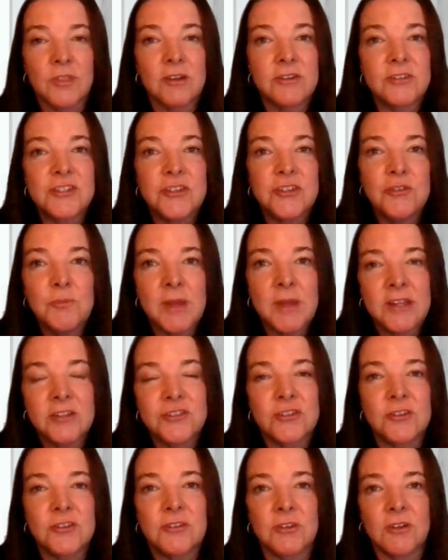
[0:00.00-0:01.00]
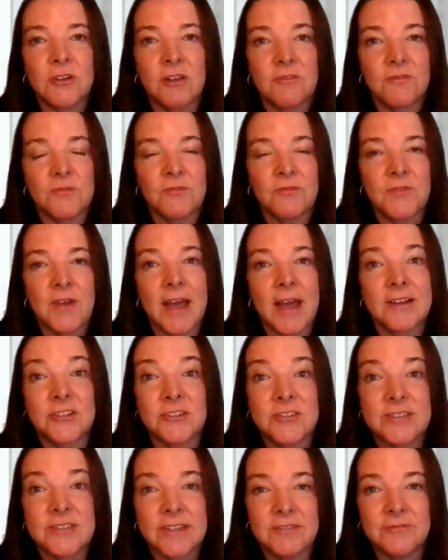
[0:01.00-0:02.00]
there are two major
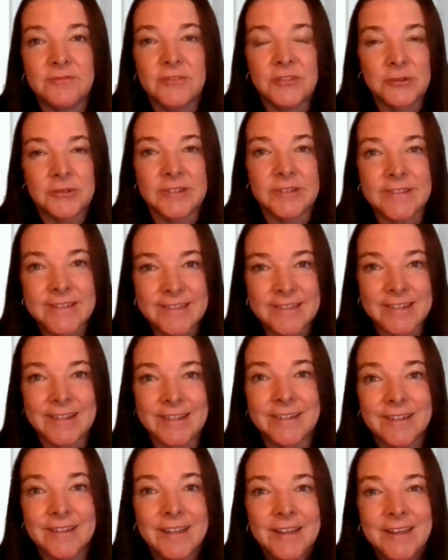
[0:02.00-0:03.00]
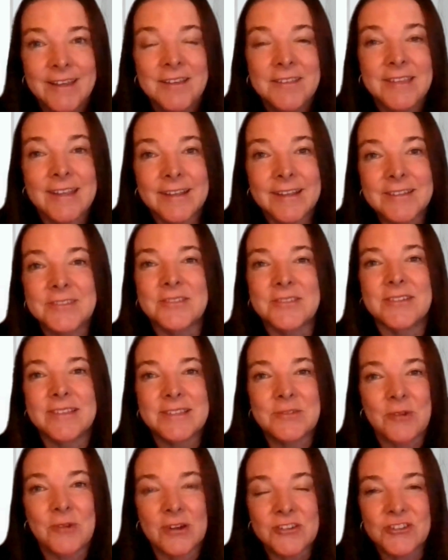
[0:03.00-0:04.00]
factors influencing the answer to
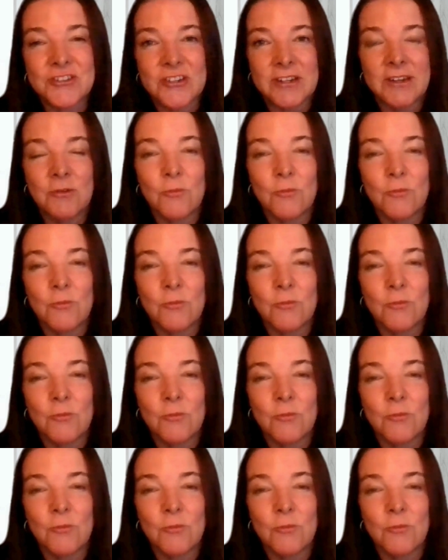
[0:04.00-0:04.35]
this question.